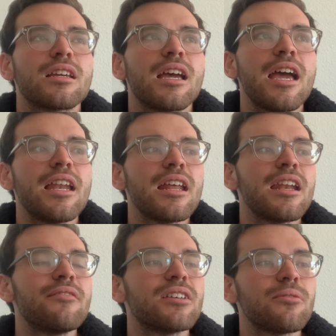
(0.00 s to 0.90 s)
And
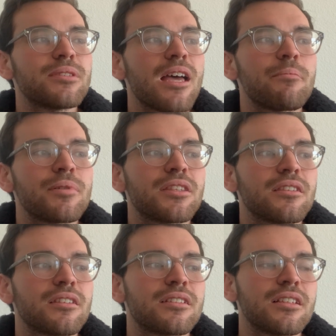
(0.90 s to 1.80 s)
I've dealt with that, but
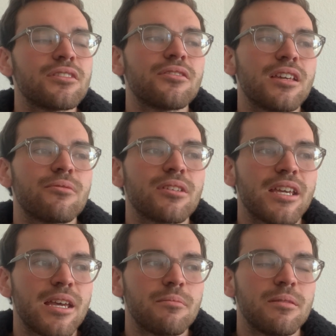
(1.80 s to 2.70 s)
the sister thing really
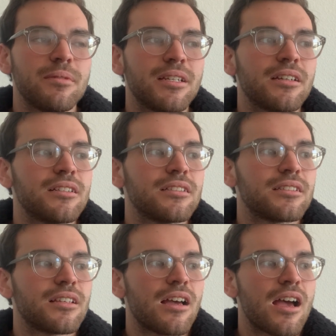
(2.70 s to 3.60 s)
hit me
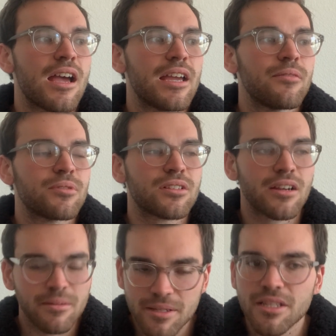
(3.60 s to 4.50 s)
because I was
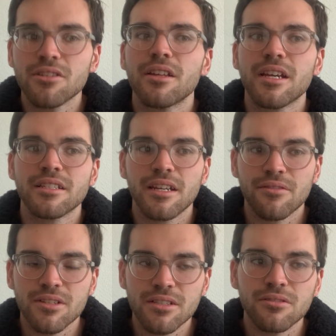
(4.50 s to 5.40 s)
talking to my sister, like I said,
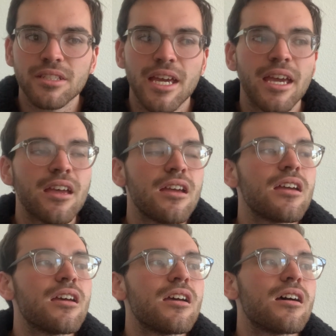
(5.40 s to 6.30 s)
every single day.
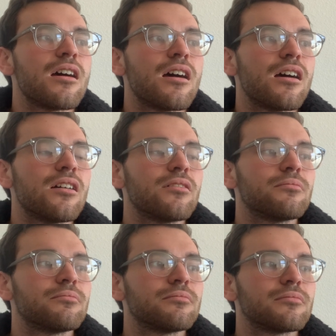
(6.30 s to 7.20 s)

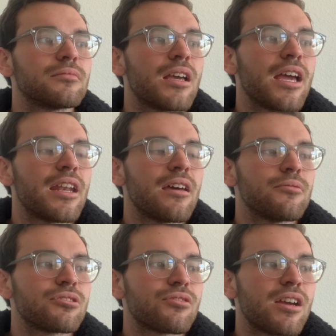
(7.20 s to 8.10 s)
And I
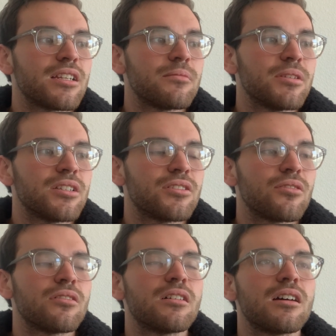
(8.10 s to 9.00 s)
was trying to be
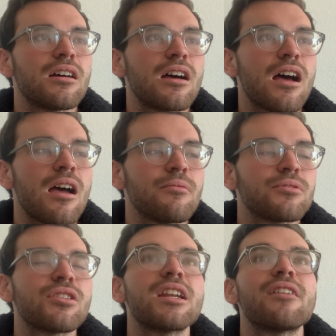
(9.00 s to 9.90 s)
adult. I was
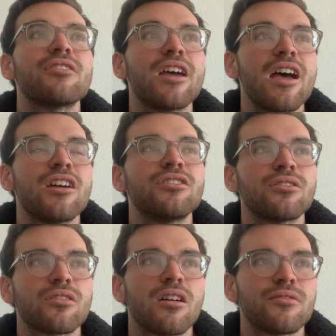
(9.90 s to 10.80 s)
trying to have an
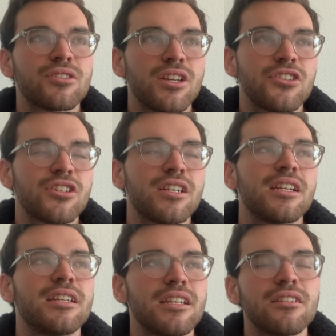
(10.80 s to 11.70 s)
adult conversation, and
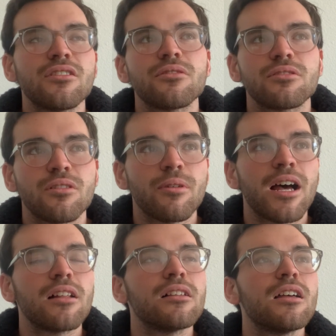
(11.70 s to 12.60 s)
it didn't go so
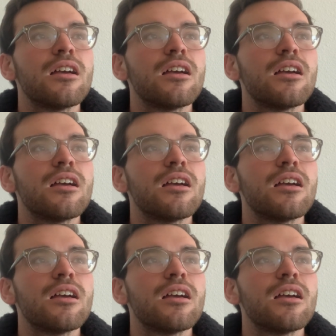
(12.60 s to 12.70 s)
well.